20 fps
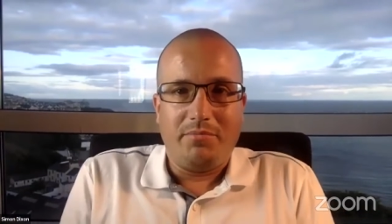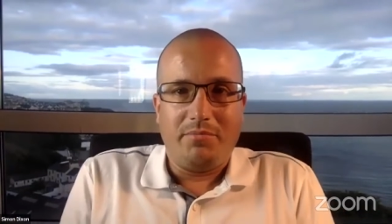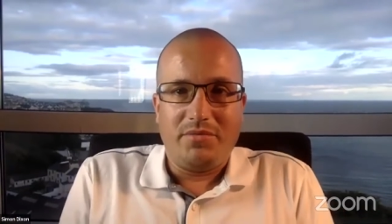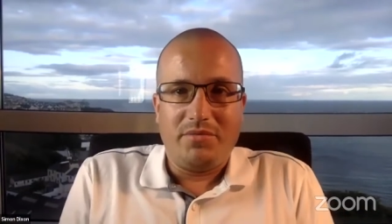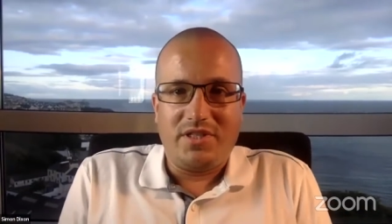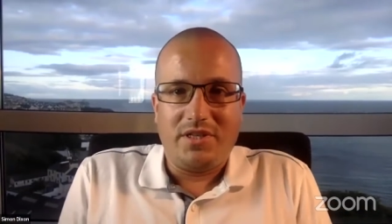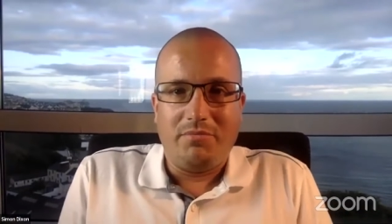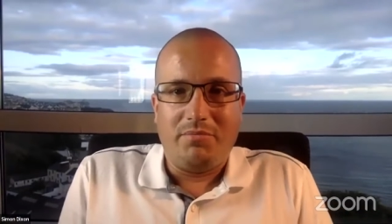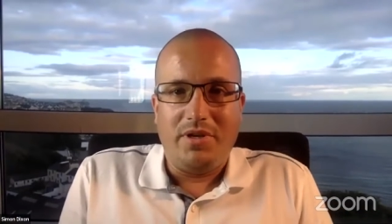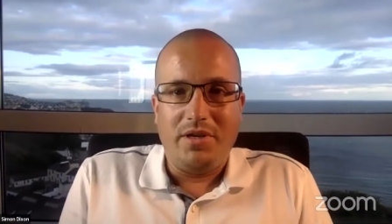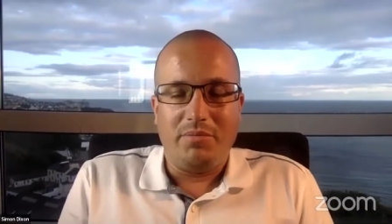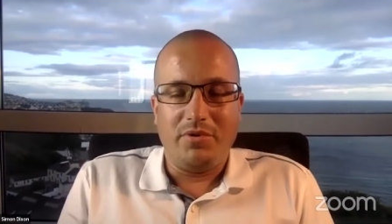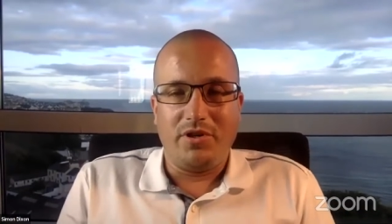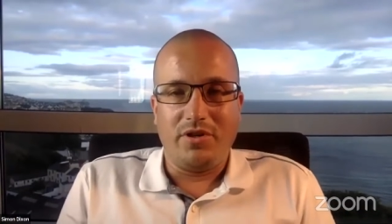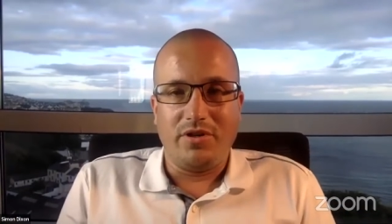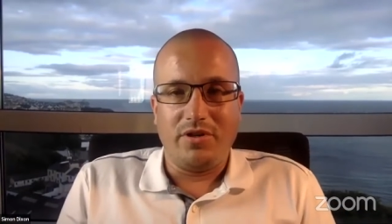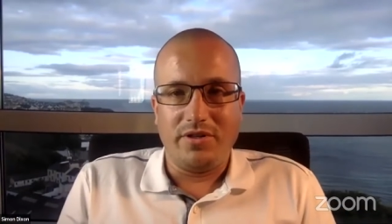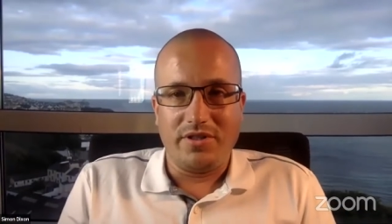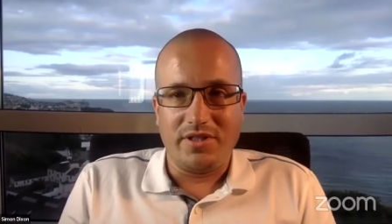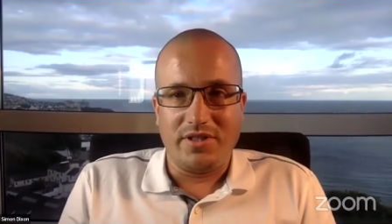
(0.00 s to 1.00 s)
simply
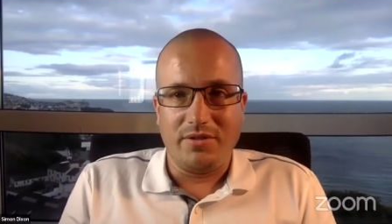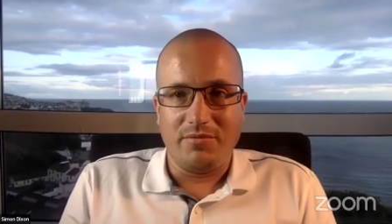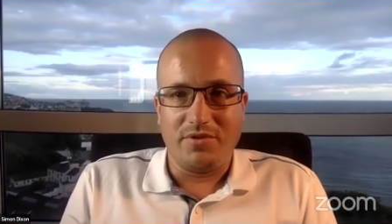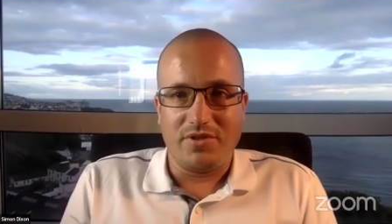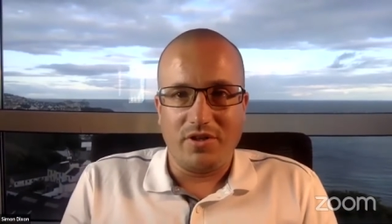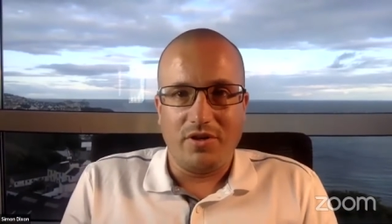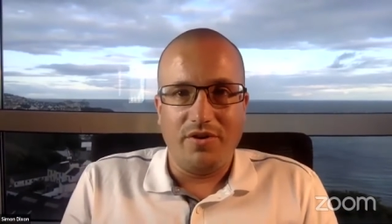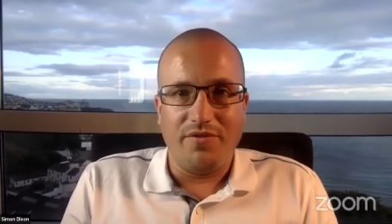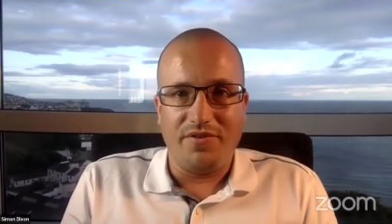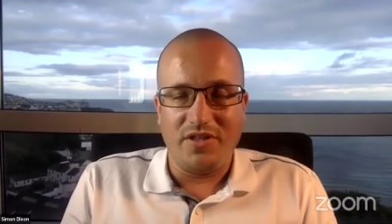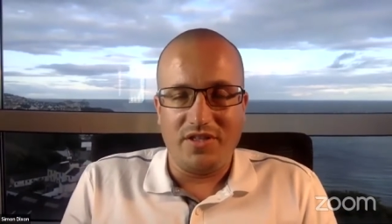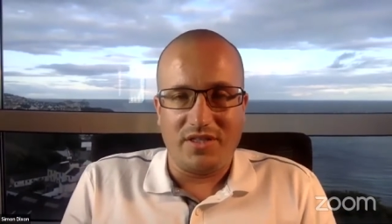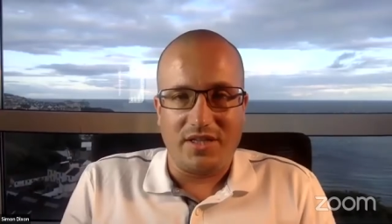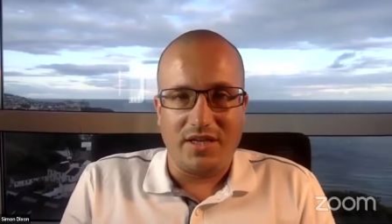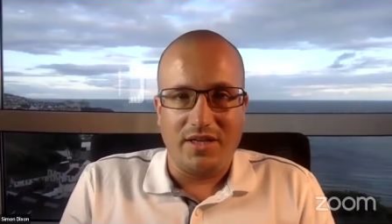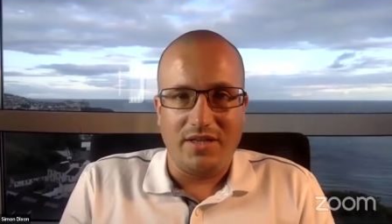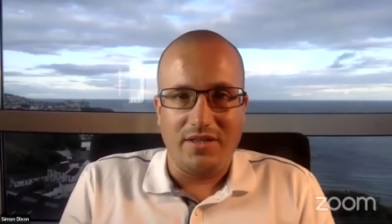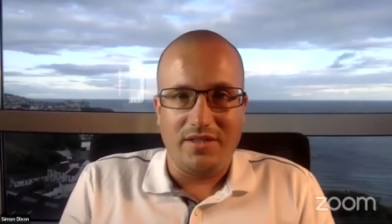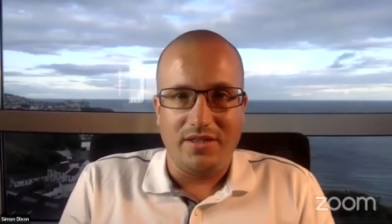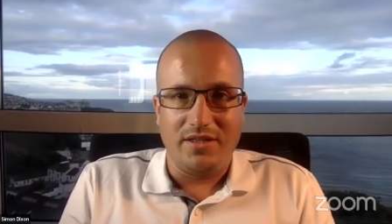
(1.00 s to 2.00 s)
because it was
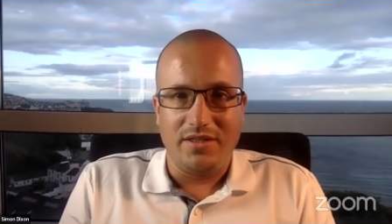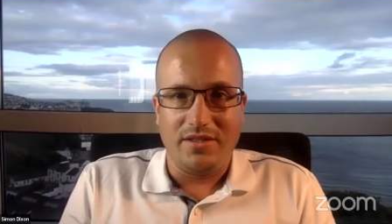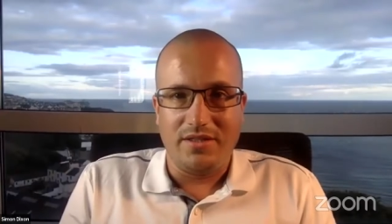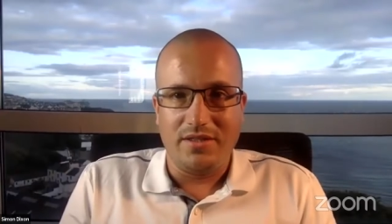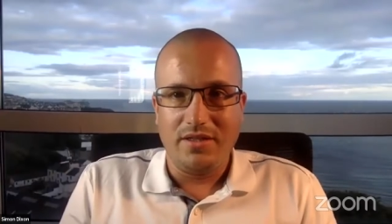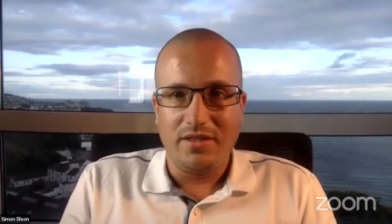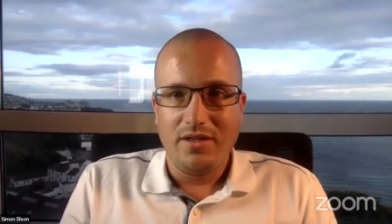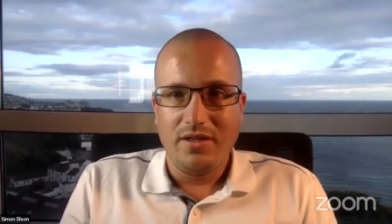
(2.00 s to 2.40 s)
obfuscated